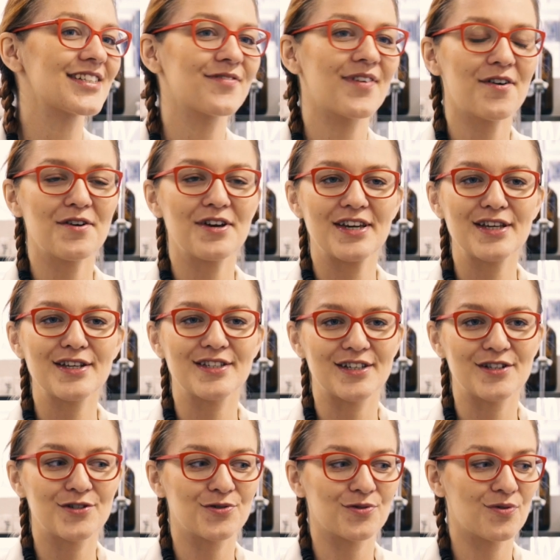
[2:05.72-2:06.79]
It's very easy
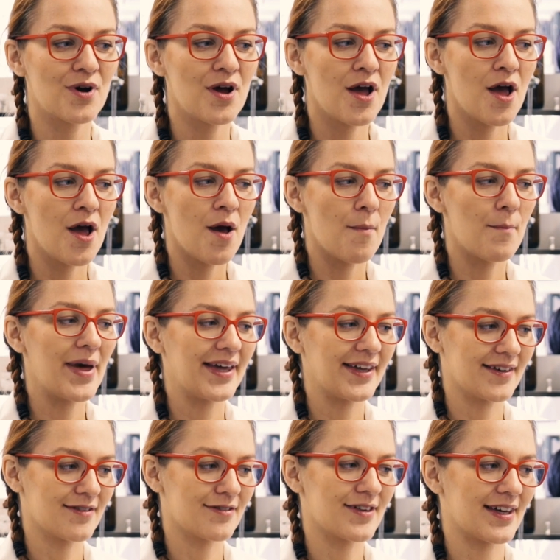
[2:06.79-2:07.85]
to
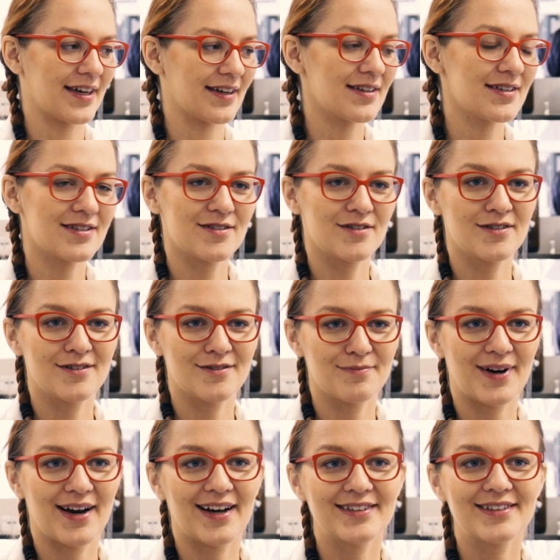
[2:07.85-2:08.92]
make things,
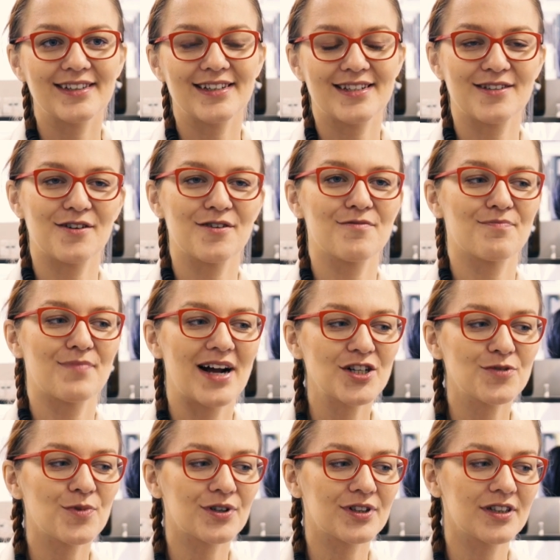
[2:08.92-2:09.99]
but it's
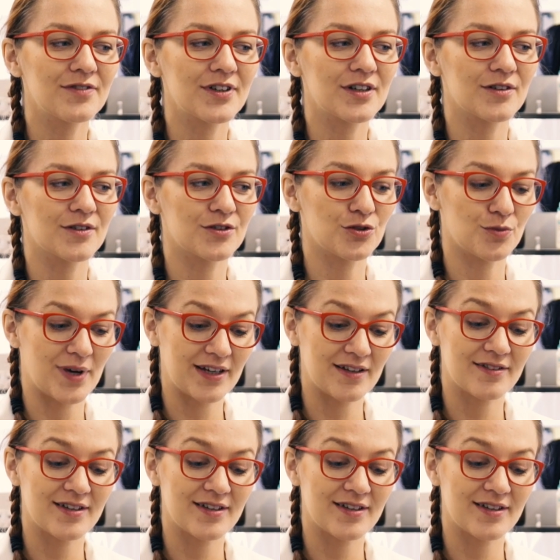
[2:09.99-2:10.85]
much more difficult to make